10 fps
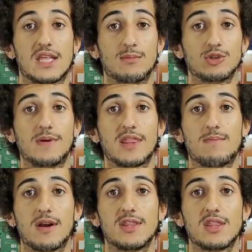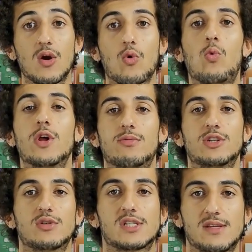We mainly have
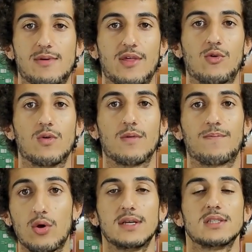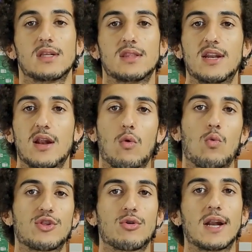4 versions of BCU.
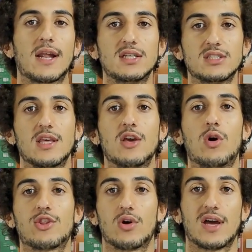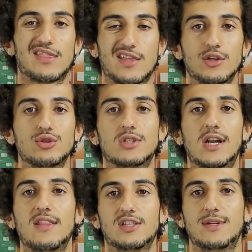They all have 4 channels
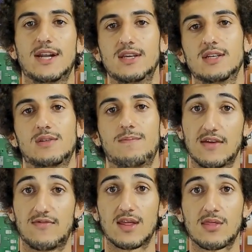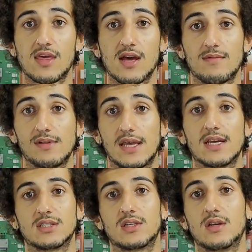and 4 binary inputs or
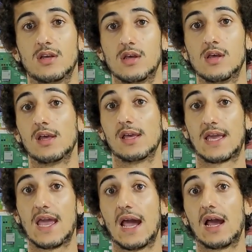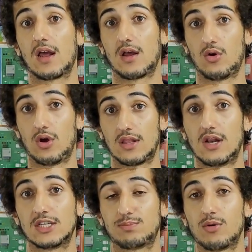outputs. The difference is
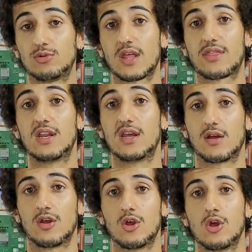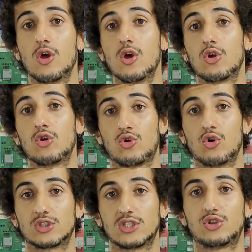that we can purchase them with a
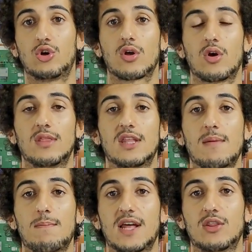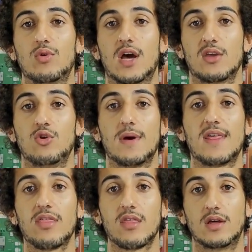temperature and humidity sensor,
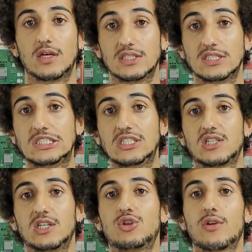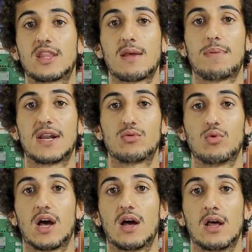without a temperature and humidity
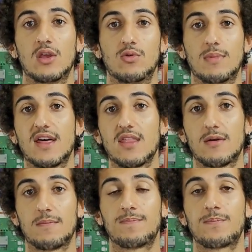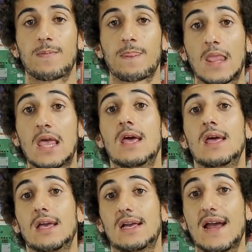sensor, KNX
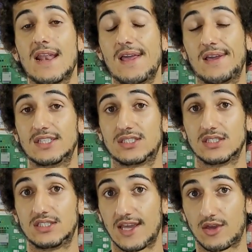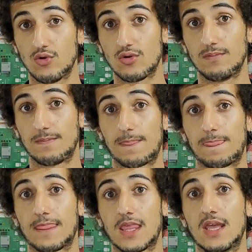Secure, and with RGB
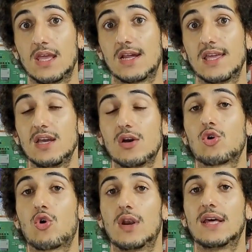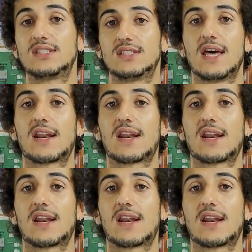status LEDs.